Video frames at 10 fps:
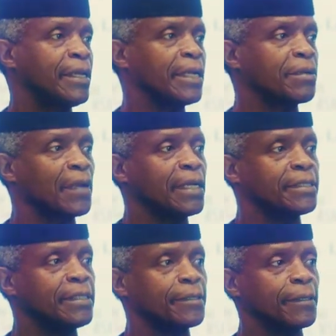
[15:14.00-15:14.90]
in
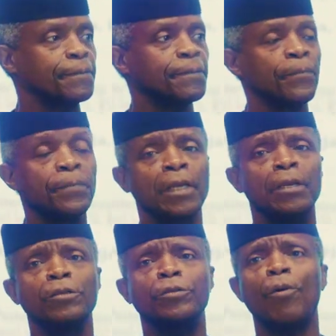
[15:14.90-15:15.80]
Christ Jesus.
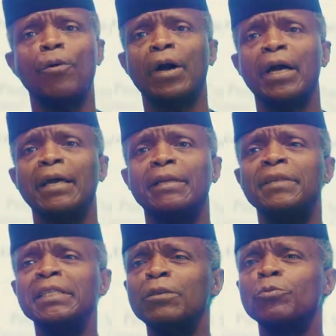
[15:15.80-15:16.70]
So
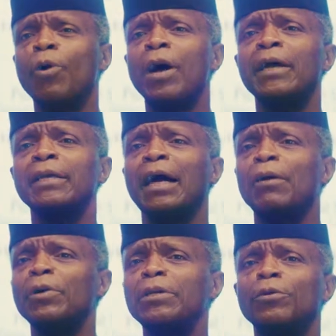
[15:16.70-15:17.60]
this is why,
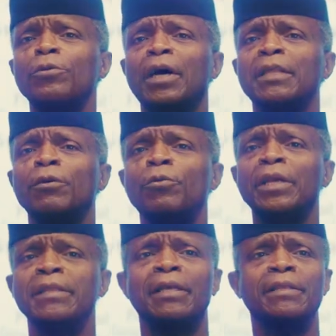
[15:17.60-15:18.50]
and when you look at the
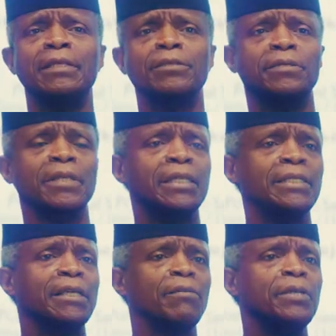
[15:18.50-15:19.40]
way that these
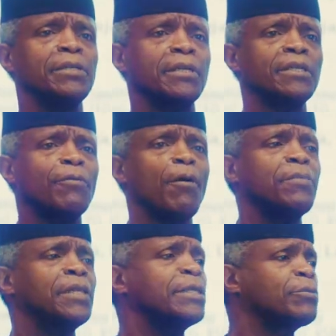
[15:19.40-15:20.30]
societies have been
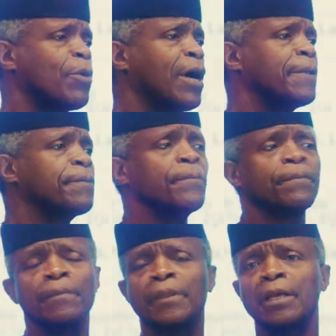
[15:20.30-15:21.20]
transformed, this is why
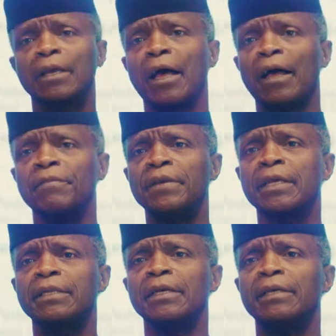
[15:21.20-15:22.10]
the
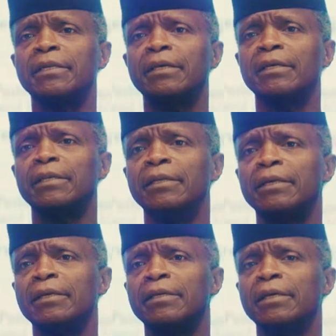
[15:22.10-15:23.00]

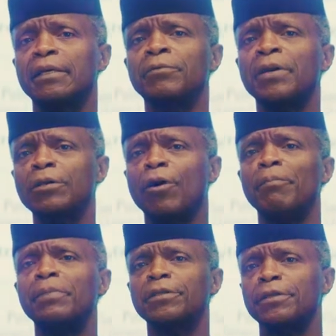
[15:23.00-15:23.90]
Great
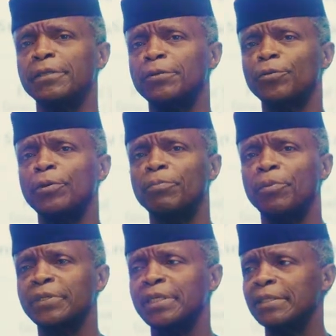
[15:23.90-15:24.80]
Commission is so
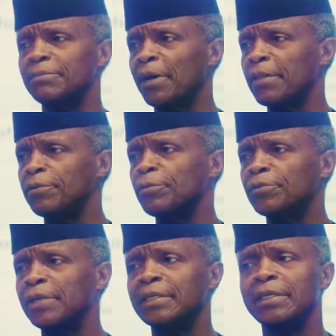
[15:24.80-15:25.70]
important. Matthew
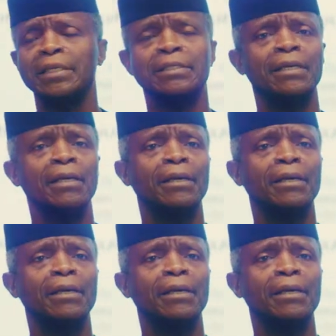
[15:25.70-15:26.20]
28,